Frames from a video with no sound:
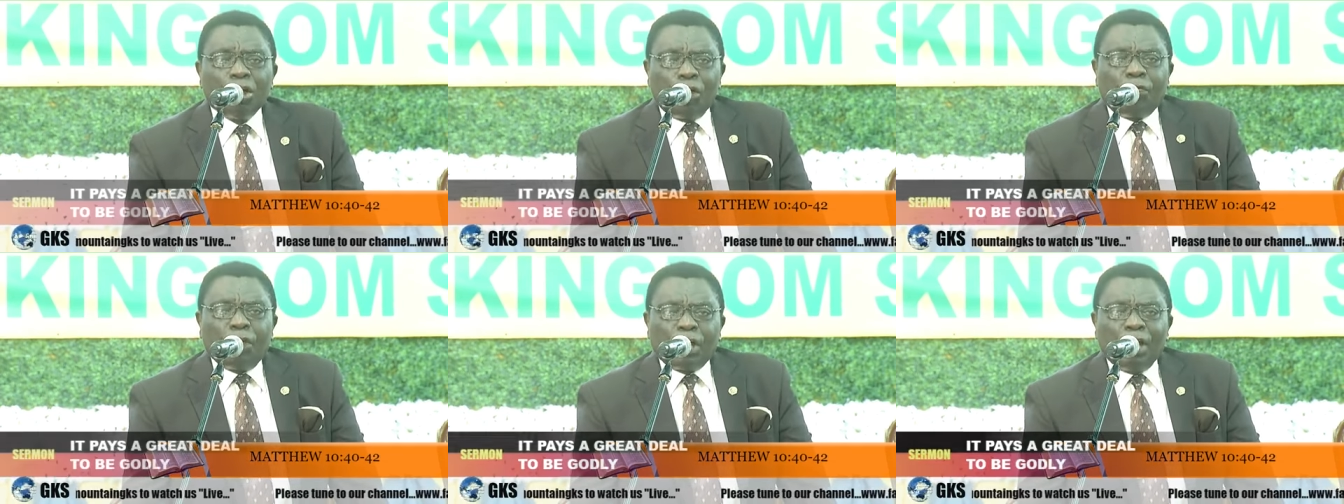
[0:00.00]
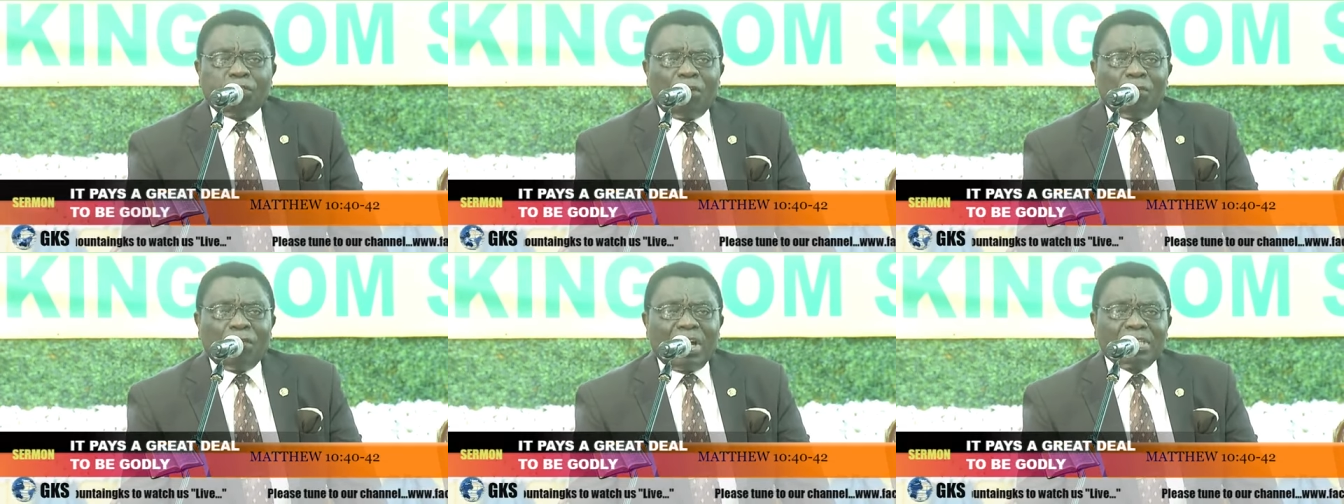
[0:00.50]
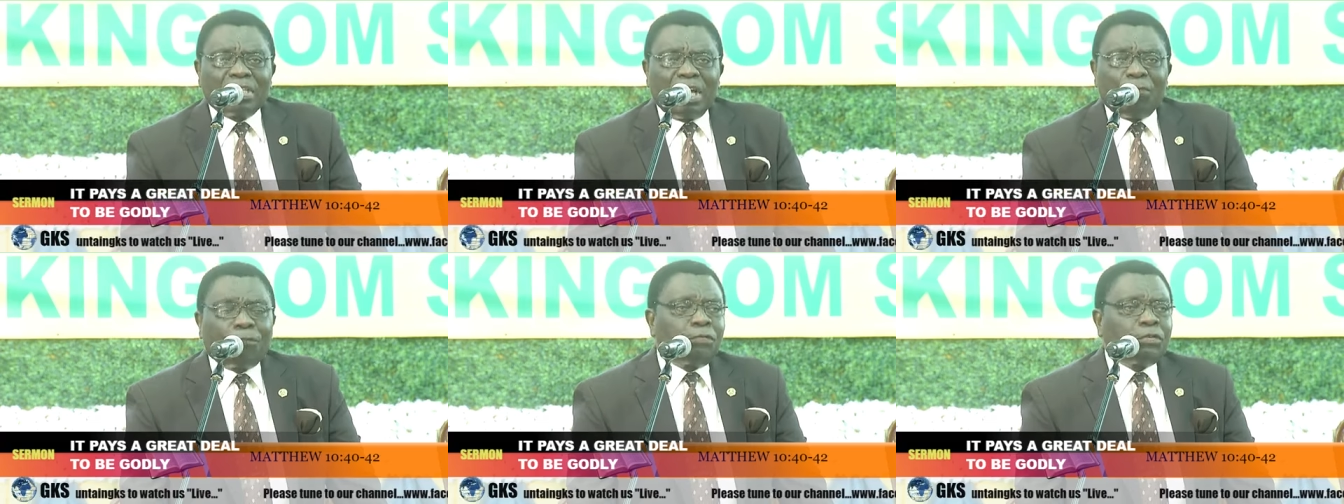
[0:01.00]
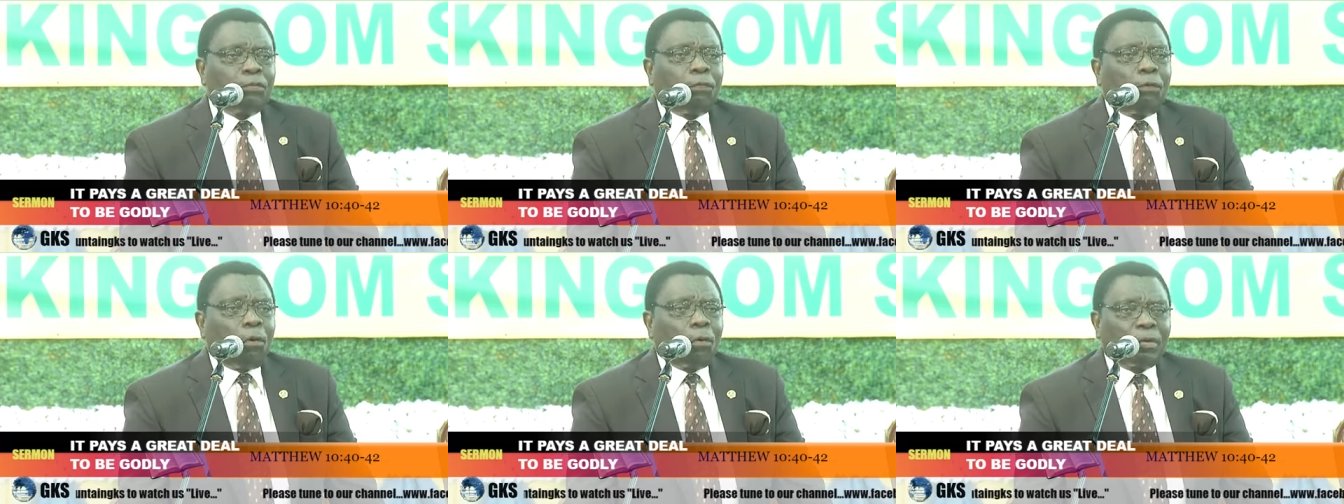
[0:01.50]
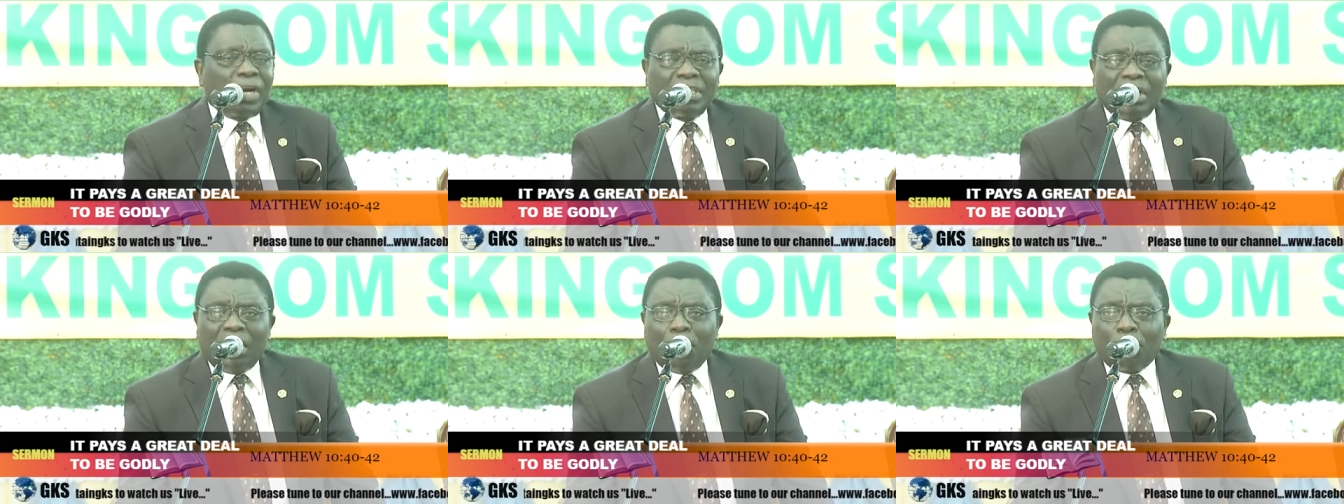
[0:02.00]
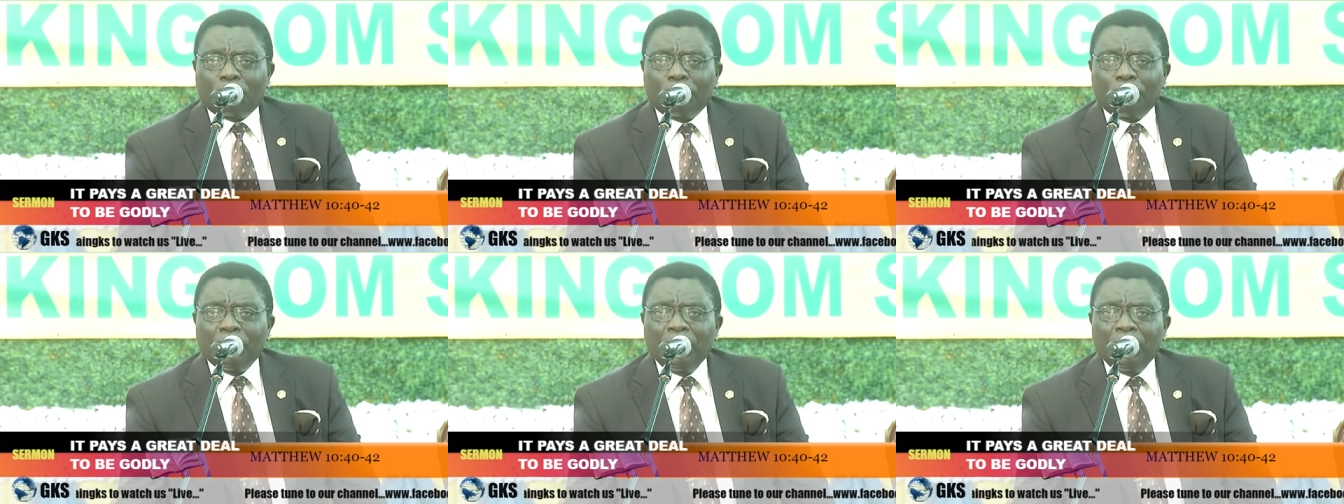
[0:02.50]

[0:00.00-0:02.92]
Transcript: if you read from verse uh, 54 right down,